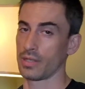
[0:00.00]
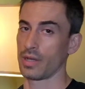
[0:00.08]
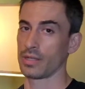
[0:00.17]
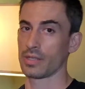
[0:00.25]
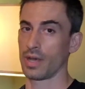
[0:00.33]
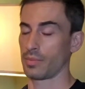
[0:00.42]

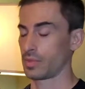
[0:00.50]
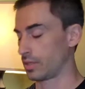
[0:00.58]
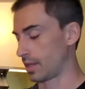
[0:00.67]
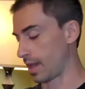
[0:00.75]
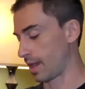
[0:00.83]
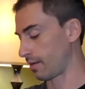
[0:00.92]
nice option
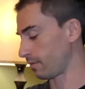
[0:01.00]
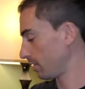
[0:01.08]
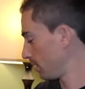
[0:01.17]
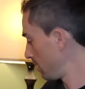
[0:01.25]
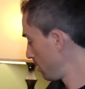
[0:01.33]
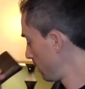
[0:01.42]
to have.
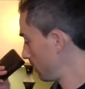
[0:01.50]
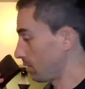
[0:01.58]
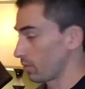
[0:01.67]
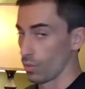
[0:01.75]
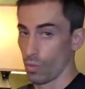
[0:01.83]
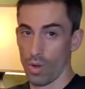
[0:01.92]
So
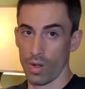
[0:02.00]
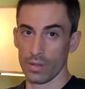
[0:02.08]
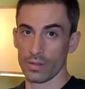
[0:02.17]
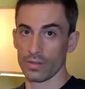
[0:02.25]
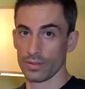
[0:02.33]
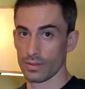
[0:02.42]
the
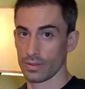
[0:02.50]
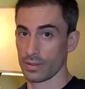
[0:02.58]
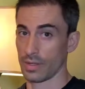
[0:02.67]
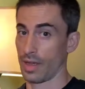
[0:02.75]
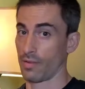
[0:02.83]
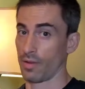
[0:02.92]
wallet,
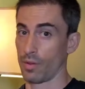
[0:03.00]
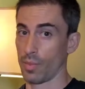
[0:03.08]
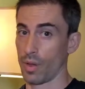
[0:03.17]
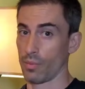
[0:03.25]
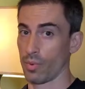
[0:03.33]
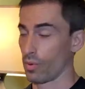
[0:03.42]
going to have all
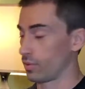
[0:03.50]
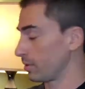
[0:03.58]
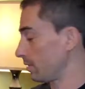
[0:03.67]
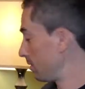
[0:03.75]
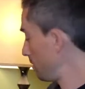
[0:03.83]
my important